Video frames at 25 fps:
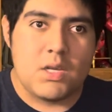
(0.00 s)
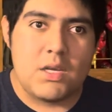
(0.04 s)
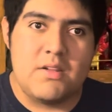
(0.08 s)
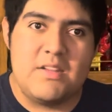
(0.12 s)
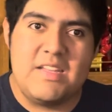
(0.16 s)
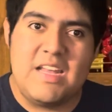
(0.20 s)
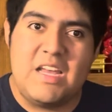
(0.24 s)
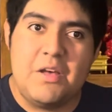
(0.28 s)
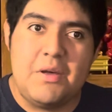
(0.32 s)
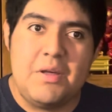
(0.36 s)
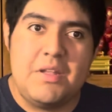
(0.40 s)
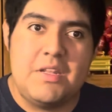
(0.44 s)

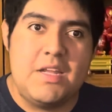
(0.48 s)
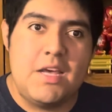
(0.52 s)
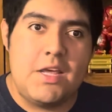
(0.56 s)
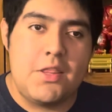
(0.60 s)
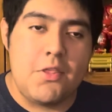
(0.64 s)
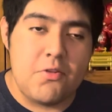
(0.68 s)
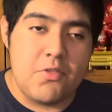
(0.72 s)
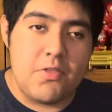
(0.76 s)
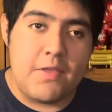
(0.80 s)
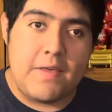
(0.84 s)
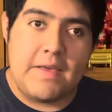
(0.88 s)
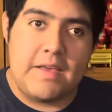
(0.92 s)
Now,
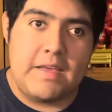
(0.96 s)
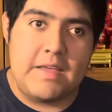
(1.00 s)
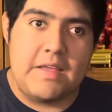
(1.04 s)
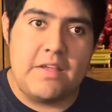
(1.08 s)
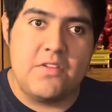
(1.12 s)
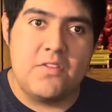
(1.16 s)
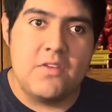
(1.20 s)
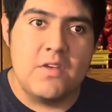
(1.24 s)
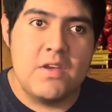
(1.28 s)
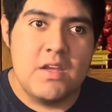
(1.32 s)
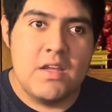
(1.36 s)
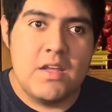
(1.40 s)
another thing
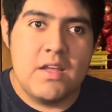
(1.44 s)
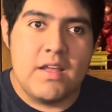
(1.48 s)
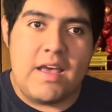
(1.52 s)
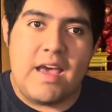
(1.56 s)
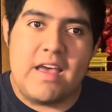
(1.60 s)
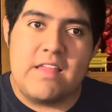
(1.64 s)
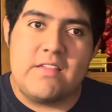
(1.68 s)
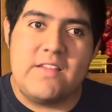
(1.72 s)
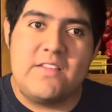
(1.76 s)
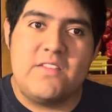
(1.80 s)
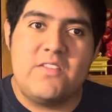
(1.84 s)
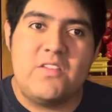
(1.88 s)
is,
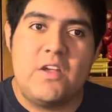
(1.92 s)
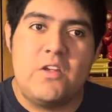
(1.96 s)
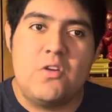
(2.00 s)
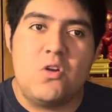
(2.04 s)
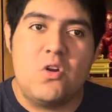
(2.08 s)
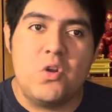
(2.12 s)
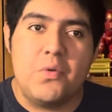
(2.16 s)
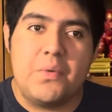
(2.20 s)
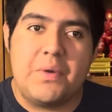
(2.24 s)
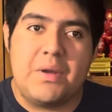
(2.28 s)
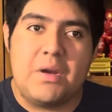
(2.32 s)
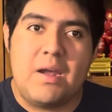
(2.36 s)
as I said
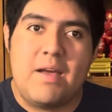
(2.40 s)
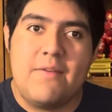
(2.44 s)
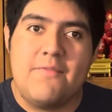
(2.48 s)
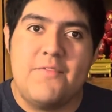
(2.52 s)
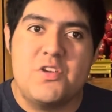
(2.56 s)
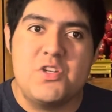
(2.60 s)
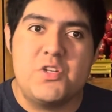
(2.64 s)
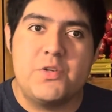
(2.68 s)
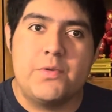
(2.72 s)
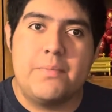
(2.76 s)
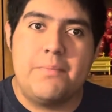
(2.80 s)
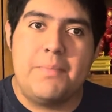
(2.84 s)
earlier, I'm
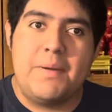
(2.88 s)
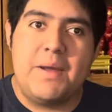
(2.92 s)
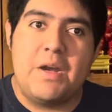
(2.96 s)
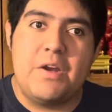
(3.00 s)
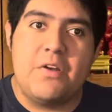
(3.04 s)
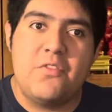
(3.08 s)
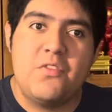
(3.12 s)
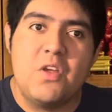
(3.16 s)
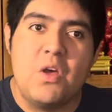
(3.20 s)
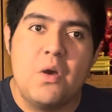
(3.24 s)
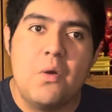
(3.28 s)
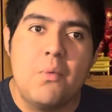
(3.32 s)
visually impaired,
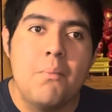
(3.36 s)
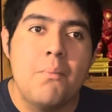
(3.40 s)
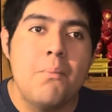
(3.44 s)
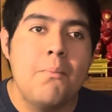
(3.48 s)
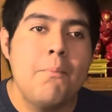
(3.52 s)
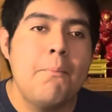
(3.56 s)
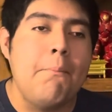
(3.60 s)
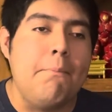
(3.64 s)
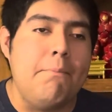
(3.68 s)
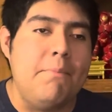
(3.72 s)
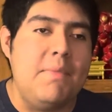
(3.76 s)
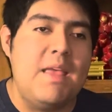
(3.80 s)
so
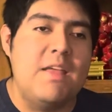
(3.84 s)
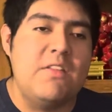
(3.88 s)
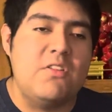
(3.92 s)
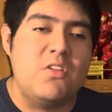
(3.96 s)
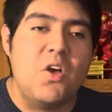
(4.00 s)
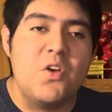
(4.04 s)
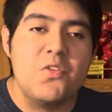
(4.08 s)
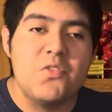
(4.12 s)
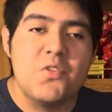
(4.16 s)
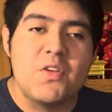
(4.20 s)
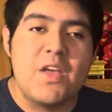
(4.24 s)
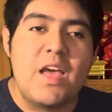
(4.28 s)
it's
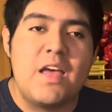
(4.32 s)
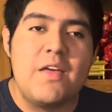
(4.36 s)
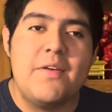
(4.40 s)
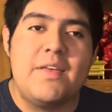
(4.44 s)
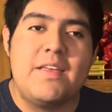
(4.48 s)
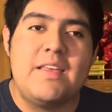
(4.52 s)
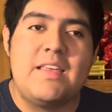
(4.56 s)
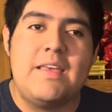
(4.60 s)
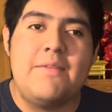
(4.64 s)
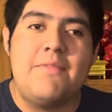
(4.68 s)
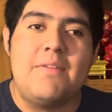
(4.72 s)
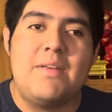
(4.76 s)
also kind of
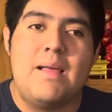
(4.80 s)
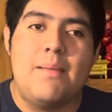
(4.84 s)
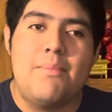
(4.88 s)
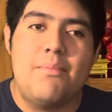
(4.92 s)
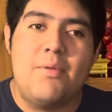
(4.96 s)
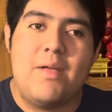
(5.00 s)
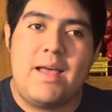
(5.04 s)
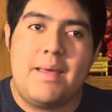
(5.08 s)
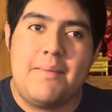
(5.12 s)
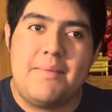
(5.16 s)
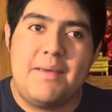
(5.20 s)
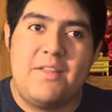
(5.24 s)
like giving a
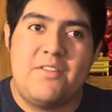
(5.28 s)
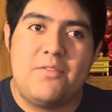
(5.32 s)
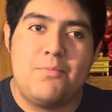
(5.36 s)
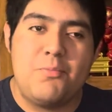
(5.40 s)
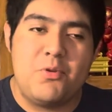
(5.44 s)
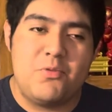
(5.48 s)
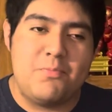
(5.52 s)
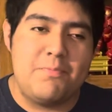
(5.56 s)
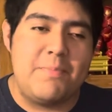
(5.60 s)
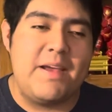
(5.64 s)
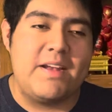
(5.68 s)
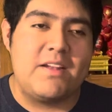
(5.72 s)
blind man's
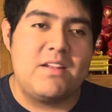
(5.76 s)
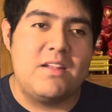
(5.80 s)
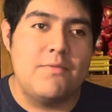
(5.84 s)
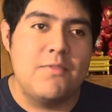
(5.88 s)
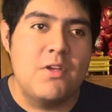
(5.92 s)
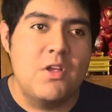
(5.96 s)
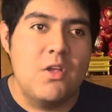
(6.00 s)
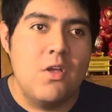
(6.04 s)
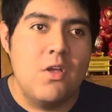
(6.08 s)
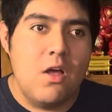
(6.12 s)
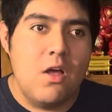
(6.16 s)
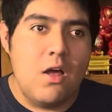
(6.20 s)
perspective
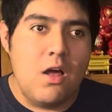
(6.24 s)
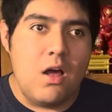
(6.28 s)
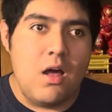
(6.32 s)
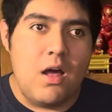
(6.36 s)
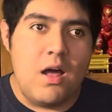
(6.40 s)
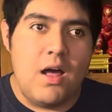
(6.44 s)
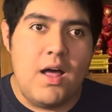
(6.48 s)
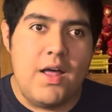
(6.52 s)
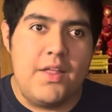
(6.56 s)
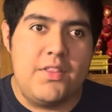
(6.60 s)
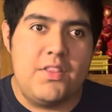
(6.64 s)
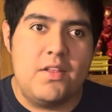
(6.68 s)

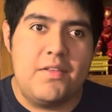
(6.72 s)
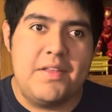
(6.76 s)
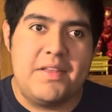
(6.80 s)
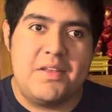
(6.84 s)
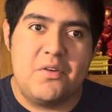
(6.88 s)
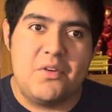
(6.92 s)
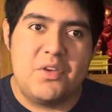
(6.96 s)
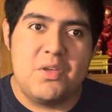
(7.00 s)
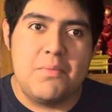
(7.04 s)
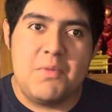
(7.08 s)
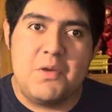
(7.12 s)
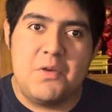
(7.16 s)
on the
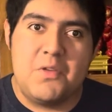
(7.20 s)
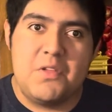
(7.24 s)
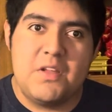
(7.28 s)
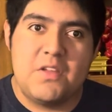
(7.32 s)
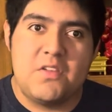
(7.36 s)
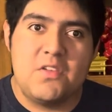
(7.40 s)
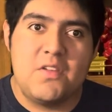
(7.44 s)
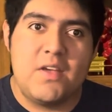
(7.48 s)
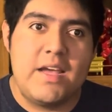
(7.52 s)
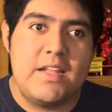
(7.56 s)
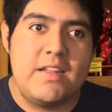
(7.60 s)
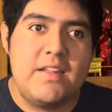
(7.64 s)
Lego community,
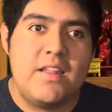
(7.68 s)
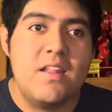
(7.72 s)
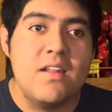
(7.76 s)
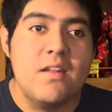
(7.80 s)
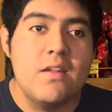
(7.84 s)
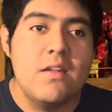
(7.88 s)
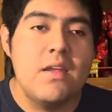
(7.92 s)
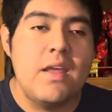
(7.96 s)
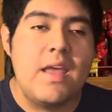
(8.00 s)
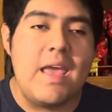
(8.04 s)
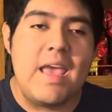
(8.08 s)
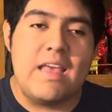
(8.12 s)
because I did
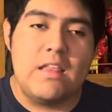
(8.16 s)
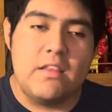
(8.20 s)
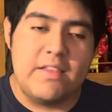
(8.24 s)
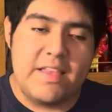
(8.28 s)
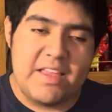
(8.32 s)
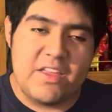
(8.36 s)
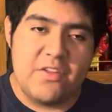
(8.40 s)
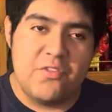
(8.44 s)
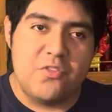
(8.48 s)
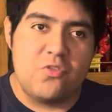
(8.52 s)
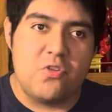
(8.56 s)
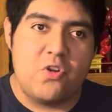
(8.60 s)
a
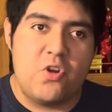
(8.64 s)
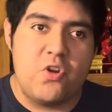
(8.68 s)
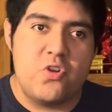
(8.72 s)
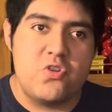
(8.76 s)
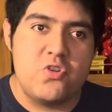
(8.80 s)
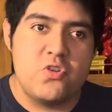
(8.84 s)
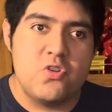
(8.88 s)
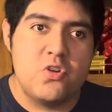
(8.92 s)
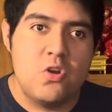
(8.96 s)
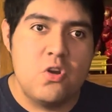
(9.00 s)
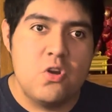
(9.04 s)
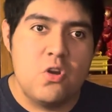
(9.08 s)
Lego
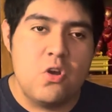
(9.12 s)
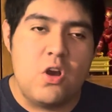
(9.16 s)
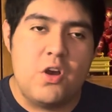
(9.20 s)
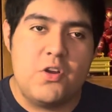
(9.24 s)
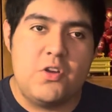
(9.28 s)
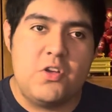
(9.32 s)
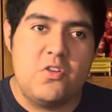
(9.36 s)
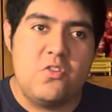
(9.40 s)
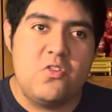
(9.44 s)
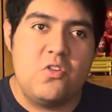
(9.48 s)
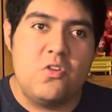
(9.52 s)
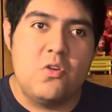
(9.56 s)
search on
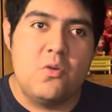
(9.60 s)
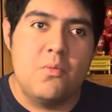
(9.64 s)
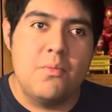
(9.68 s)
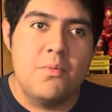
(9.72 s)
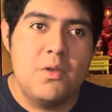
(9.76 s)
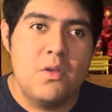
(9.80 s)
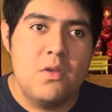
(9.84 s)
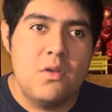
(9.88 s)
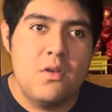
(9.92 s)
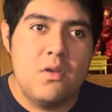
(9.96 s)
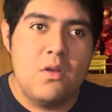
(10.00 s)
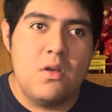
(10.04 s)
YouTube
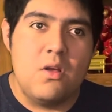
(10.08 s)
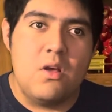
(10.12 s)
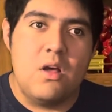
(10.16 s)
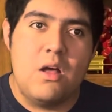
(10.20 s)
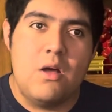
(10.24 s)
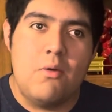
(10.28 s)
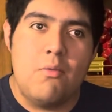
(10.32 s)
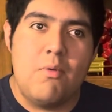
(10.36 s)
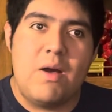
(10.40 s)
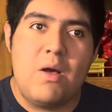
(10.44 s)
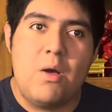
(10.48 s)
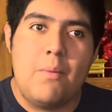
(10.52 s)

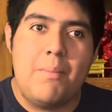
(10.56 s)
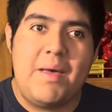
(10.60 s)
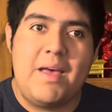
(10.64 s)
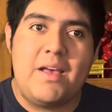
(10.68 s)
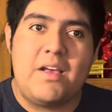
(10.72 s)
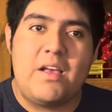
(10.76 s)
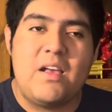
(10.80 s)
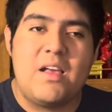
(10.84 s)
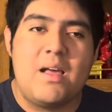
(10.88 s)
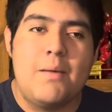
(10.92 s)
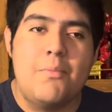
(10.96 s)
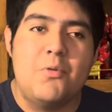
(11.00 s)
a while
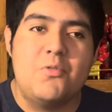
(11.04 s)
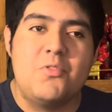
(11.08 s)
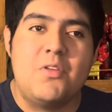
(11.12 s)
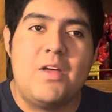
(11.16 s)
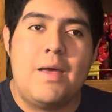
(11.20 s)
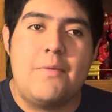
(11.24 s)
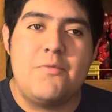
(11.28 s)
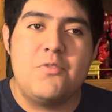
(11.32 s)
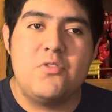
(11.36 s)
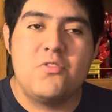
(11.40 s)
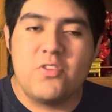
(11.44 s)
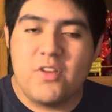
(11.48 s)
back, a couple
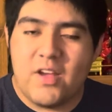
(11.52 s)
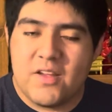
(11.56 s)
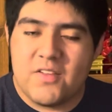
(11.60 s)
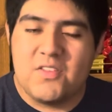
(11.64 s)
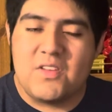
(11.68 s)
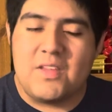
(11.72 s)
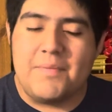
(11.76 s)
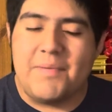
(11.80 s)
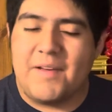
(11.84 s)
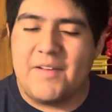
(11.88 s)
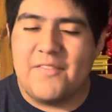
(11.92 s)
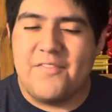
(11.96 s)
times, to try and
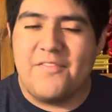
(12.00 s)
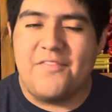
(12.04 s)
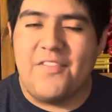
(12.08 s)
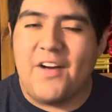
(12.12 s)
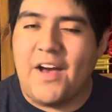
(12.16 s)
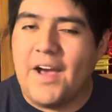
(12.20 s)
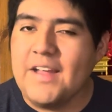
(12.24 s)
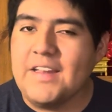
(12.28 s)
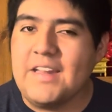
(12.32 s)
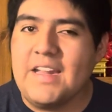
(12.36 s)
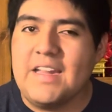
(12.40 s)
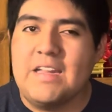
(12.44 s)
see if I can
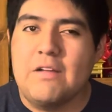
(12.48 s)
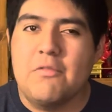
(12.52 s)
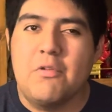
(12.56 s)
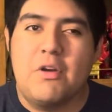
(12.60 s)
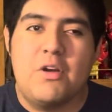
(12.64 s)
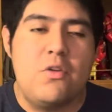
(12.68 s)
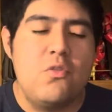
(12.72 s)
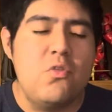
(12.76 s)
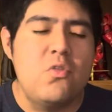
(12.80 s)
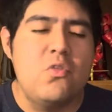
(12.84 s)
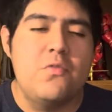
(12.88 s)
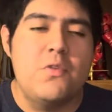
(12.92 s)
find
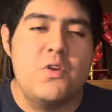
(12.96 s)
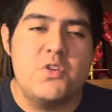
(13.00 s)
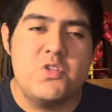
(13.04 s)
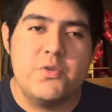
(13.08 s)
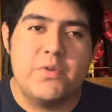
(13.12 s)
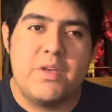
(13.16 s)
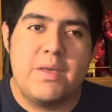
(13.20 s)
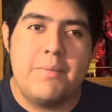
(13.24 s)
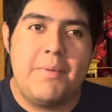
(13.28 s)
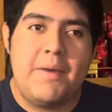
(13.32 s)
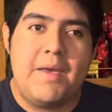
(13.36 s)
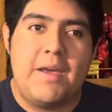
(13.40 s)
anyone who's
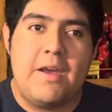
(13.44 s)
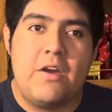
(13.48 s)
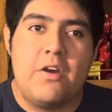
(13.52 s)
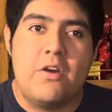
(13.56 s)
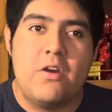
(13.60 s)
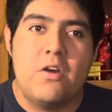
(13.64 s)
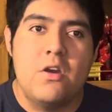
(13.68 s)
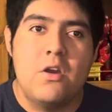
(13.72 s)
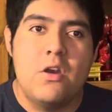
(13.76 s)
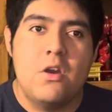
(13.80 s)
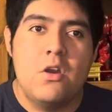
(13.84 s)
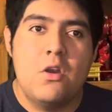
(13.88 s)
visually
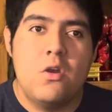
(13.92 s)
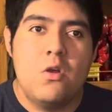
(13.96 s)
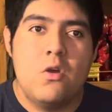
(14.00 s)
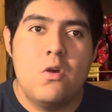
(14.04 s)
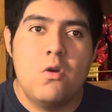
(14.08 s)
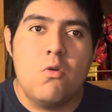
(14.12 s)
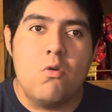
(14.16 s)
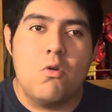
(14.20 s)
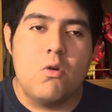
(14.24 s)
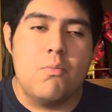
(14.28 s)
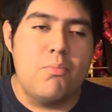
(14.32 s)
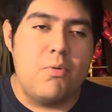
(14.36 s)
impaired
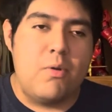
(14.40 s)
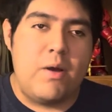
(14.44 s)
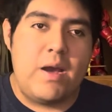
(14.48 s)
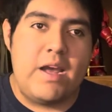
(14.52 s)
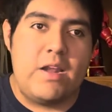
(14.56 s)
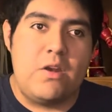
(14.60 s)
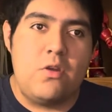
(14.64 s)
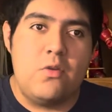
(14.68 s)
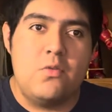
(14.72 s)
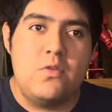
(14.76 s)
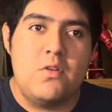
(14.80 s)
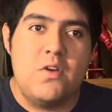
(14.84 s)
or
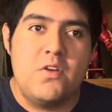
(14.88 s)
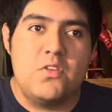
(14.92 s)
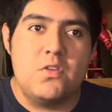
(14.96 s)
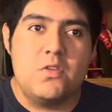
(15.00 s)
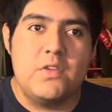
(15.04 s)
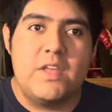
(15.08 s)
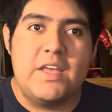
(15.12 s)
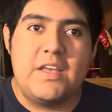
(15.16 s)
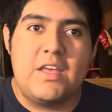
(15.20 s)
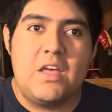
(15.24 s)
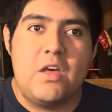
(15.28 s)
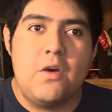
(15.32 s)
blind who does
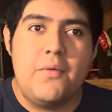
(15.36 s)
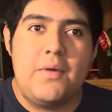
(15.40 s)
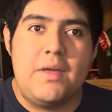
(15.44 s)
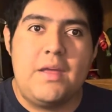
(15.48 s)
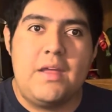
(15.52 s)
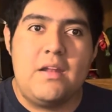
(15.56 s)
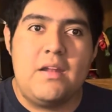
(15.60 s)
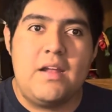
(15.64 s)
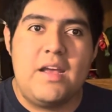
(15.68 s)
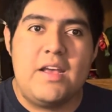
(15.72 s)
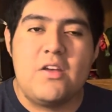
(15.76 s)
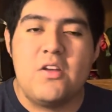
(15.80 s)
Lego,
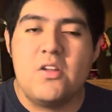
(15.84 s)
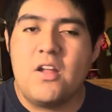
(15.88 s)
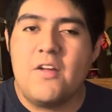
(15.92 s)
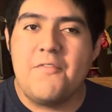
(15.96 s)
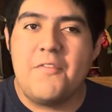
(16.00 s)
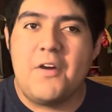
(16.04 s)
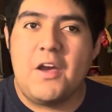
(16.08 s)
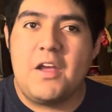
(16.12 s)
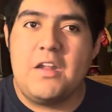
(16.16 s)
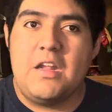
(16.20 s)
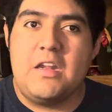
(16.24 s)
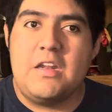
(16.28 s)
and I could not
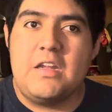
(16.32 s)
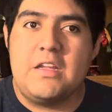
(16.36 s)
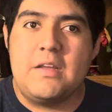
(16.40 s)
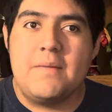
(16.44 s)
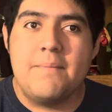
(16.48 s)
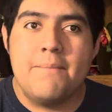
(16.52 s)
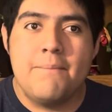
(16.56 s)
find any.